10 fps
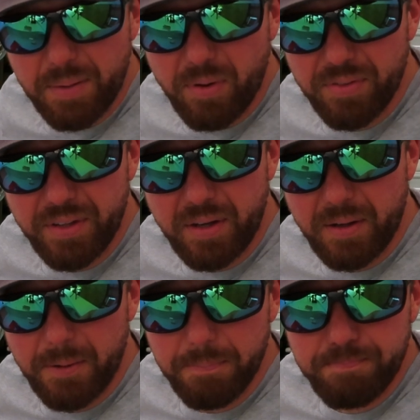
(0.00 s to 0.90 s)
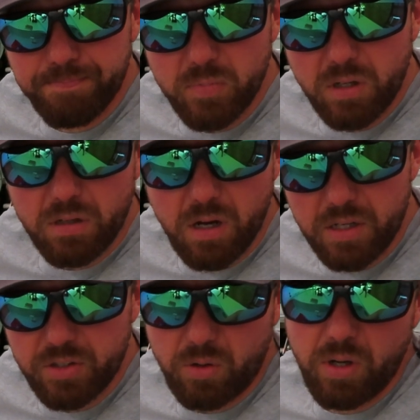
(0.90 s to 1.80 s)
tape on the
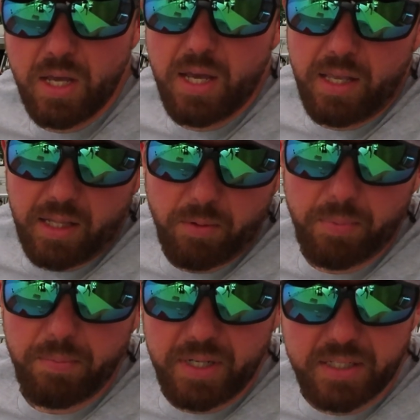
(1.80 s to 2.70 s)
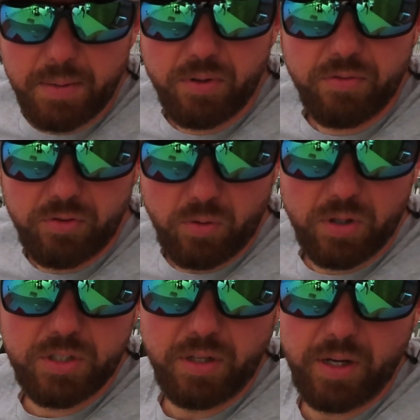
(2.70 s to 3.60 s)
console, and I'm gonna put a bead of tape on the
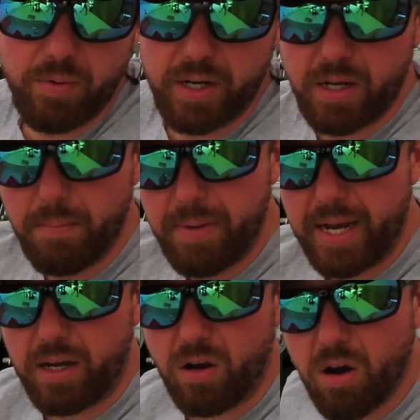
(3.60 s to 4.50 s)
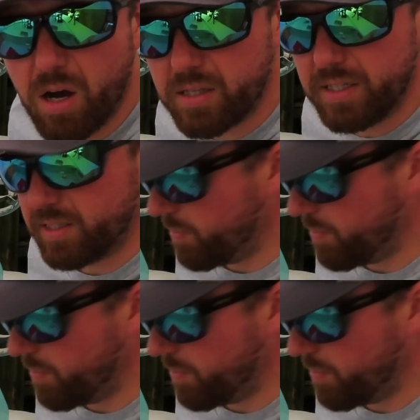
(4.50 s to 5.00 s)
floor so that when I come back and caulk this,